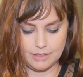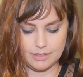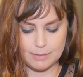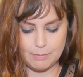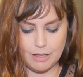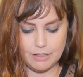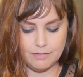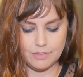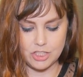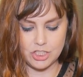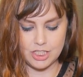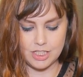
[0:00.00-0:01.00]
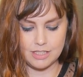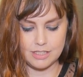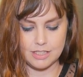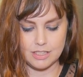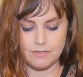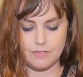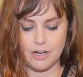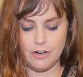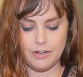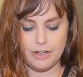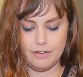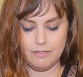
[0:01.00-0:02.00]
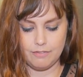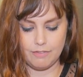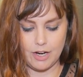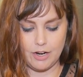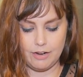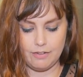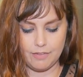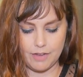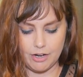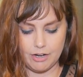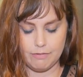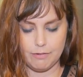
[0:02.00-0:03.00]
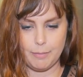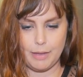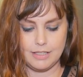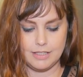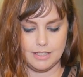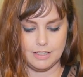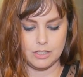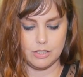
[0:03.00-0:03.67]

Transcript: smell of the cheese is very, very, very fermented.